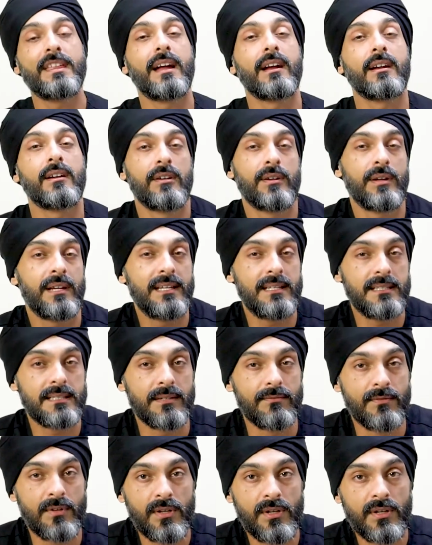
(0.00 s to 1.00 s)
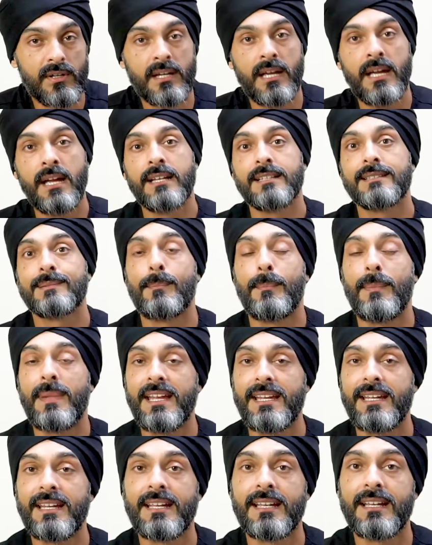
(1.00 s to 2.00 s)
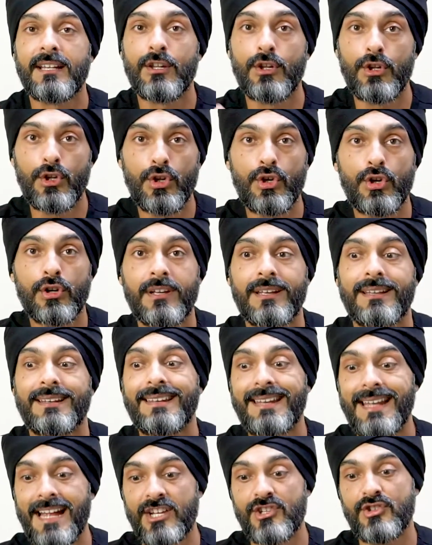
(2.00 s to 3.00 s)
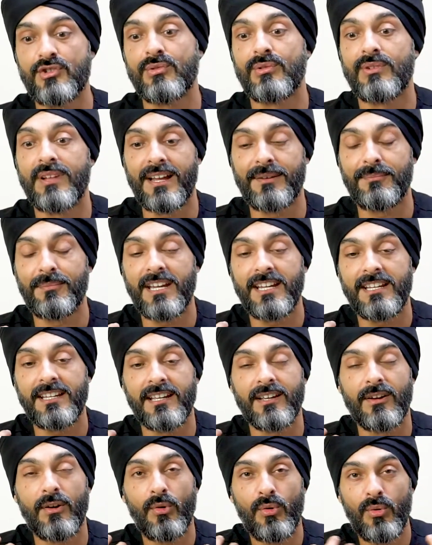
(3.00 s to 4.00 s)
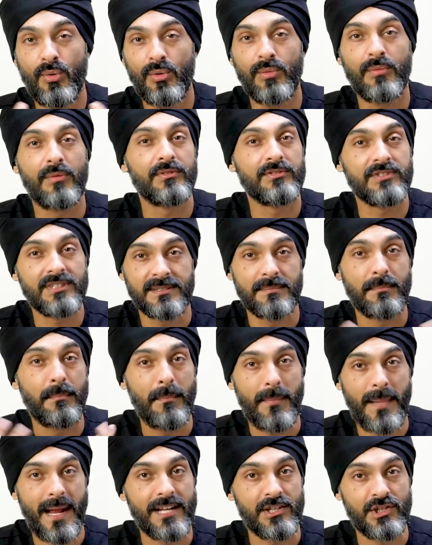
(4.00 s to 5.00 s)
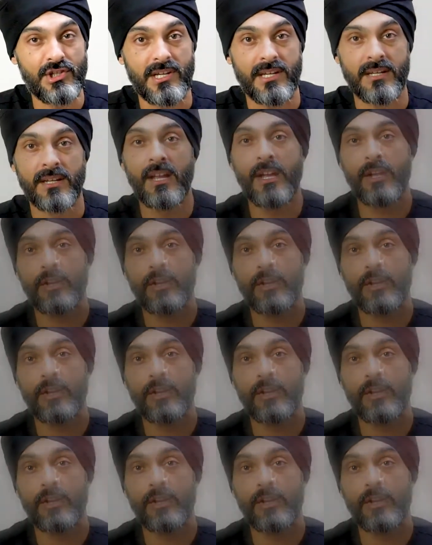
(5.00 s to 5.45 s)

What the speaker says: that cohesive look, to make it look natural and make it all just match in.